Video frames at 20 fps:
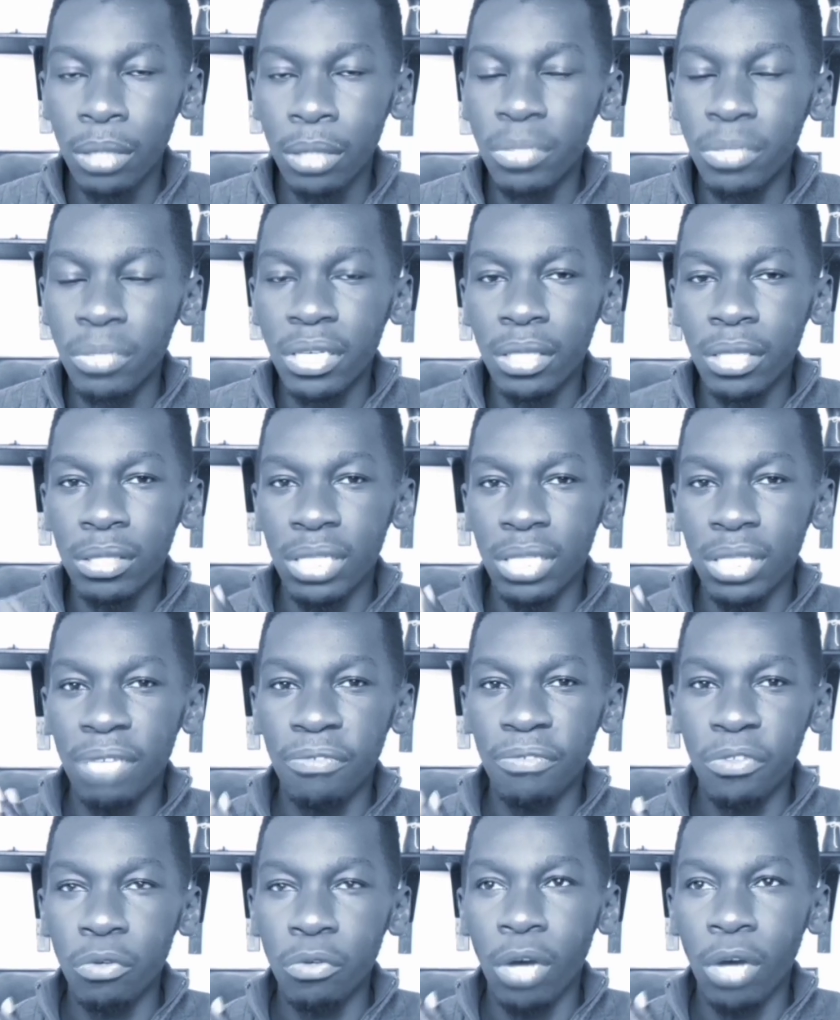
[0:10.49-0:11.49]
Because
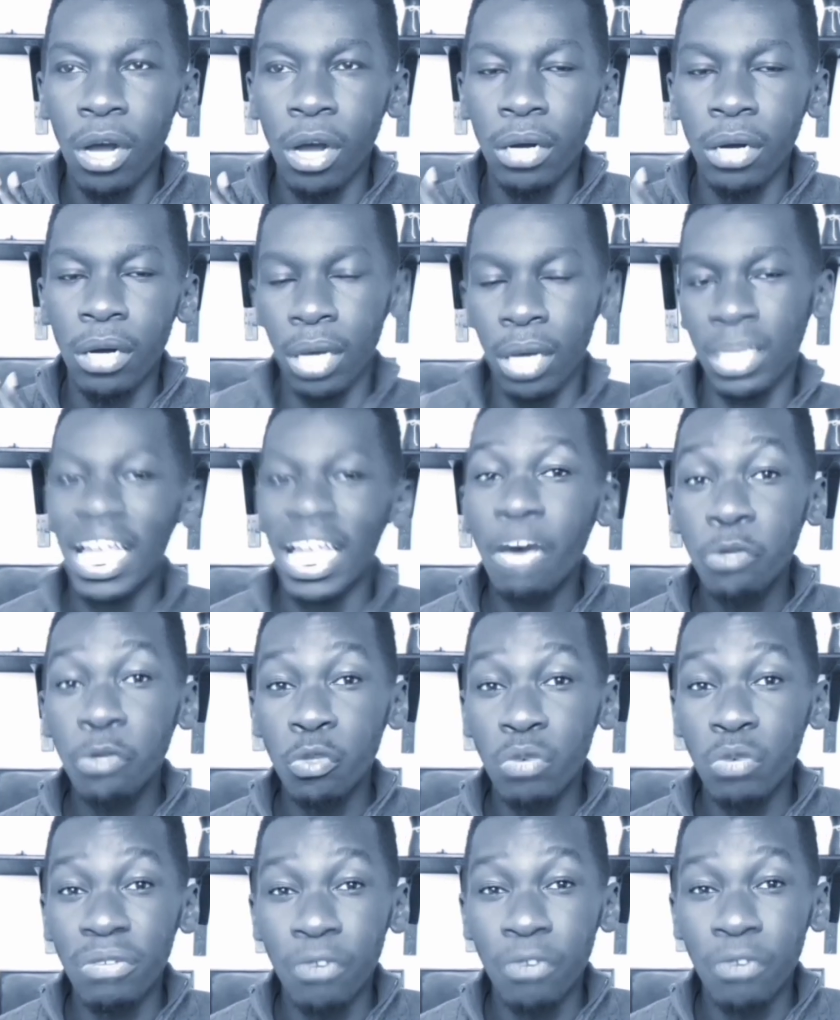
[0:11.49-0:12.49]
if you are allowed to
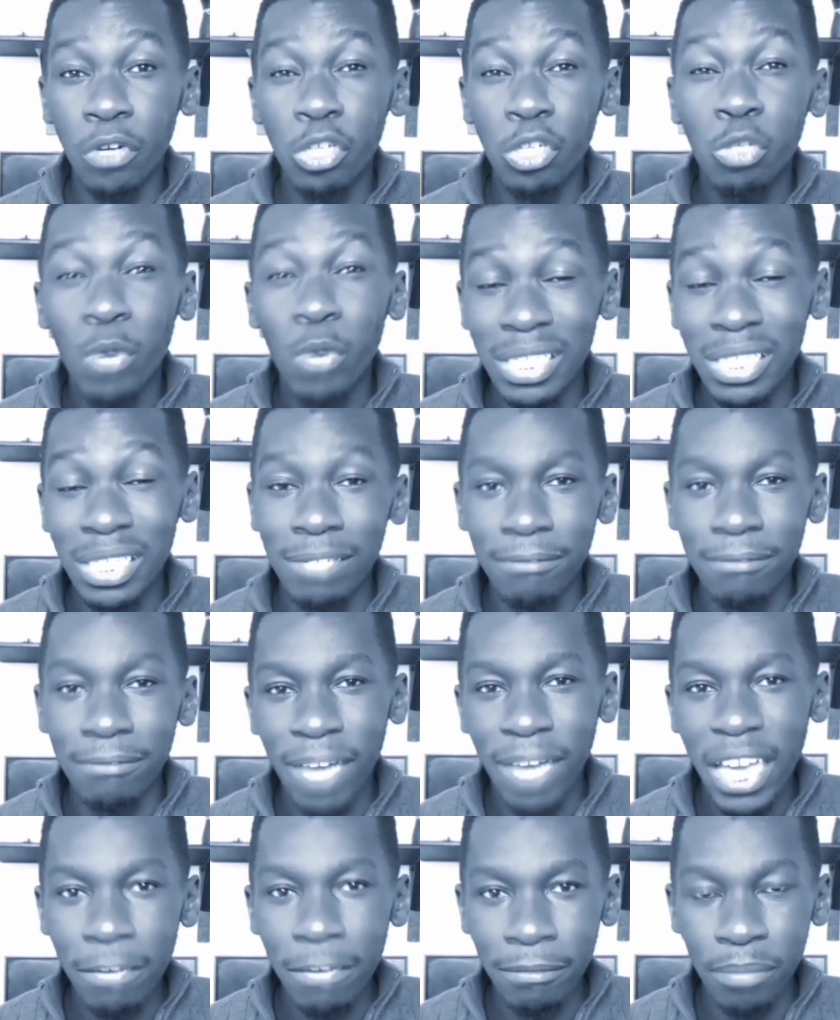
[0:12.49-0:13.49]
refer
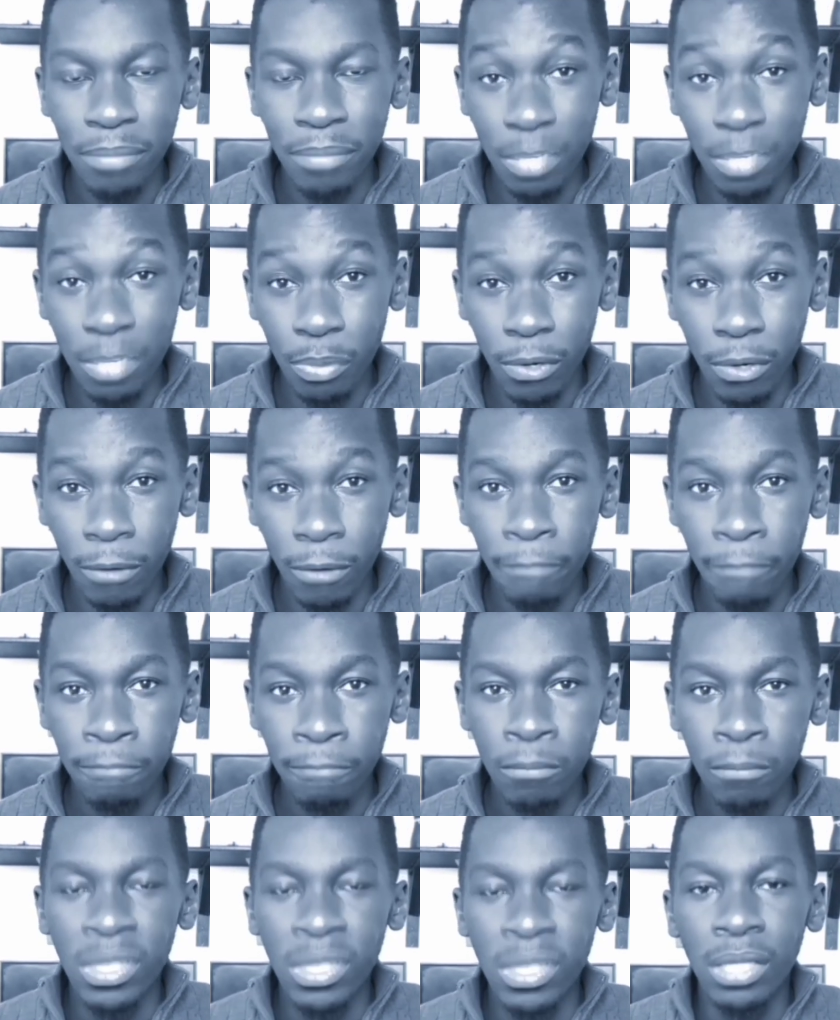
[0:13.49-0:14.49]
25 people
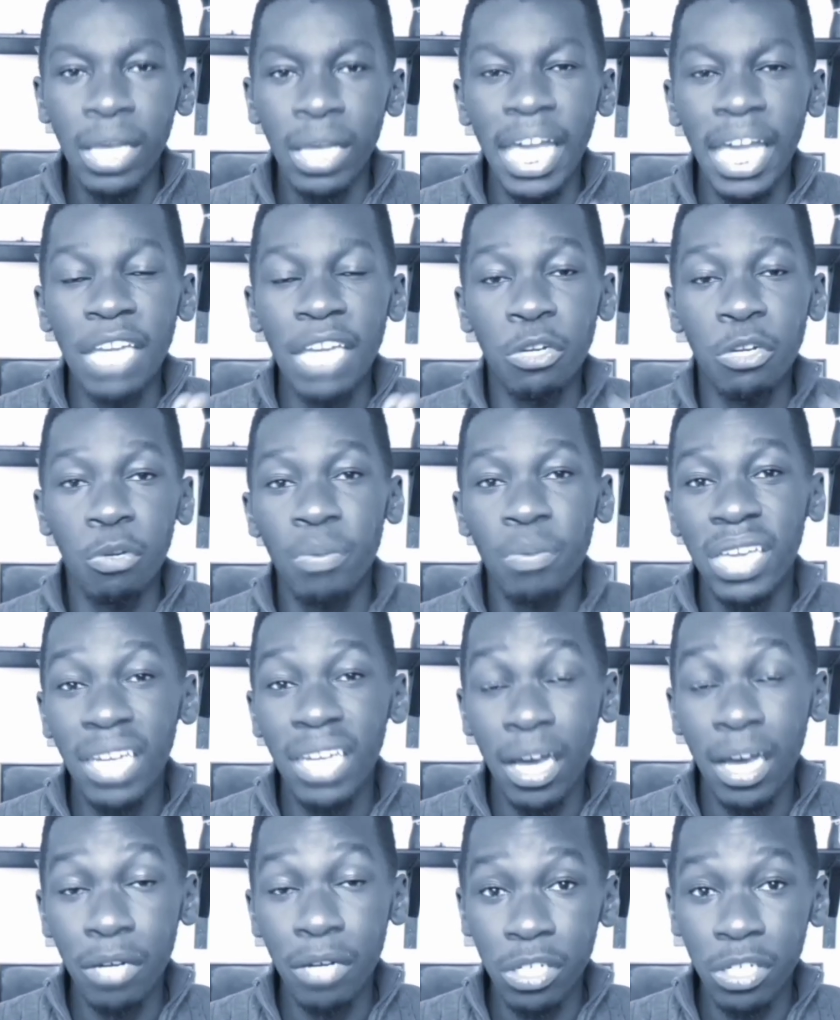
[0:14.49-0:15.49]
and you're paid
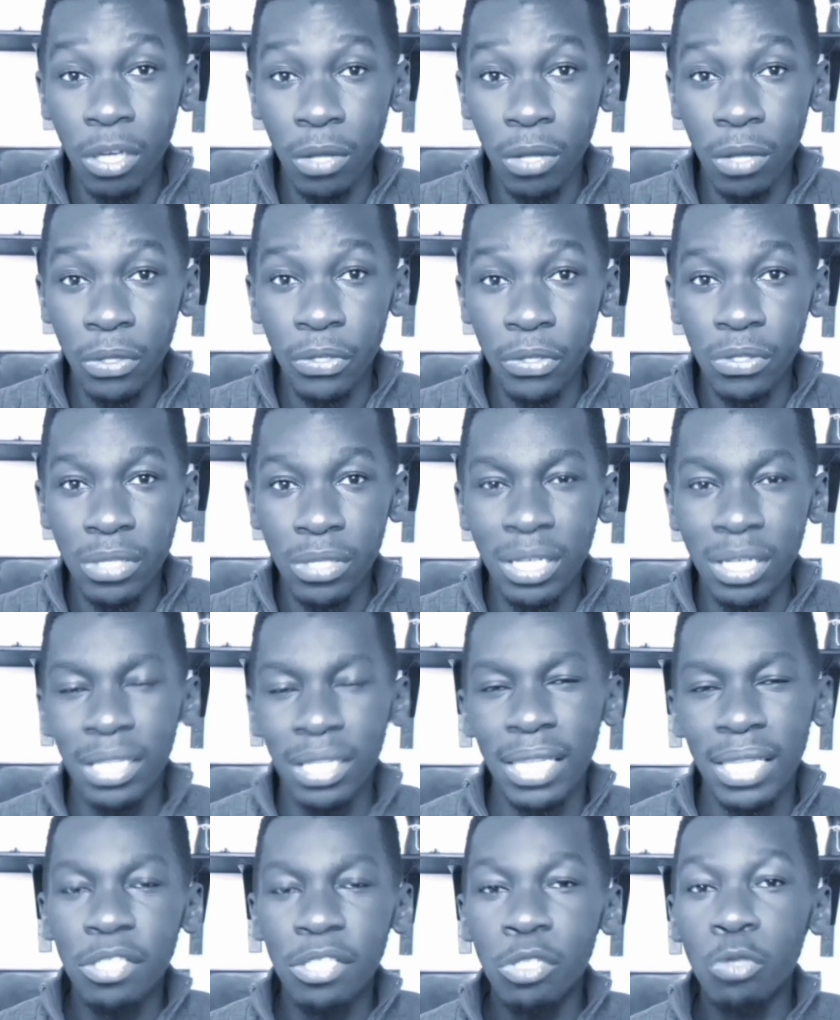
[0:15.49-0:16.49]
$100,
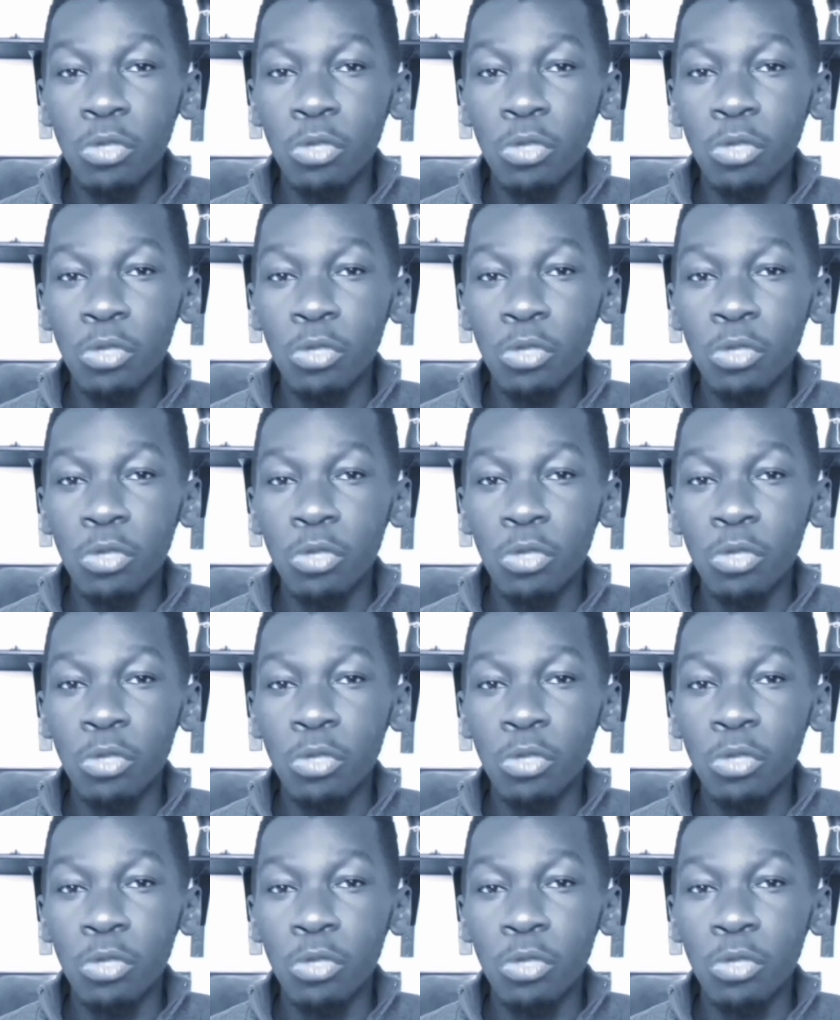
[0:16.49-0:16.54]
that's